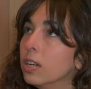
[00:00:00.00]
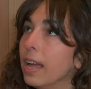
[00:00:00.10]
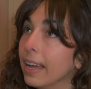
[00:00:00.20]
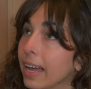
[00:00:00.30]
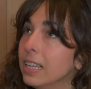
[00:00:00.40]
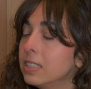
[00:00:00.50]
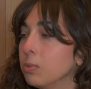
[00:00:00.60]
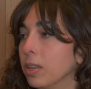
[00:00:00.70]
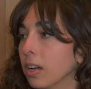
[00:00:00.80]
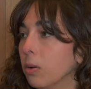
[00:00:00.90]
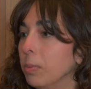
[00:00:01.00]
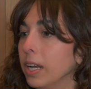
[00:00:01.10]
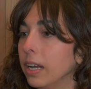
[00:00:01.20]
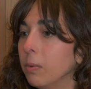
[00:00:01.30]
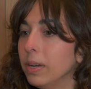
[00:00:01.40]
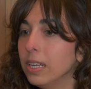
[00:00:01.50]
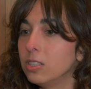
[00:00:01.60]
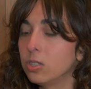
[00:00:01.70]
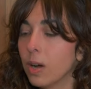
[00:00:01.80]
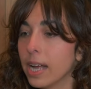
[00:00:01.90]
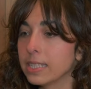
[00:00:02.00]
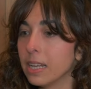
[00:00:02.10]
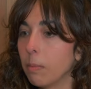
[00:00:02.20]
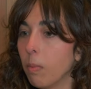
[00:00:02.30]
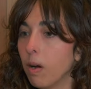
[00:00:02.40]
engage with the community we need to ask them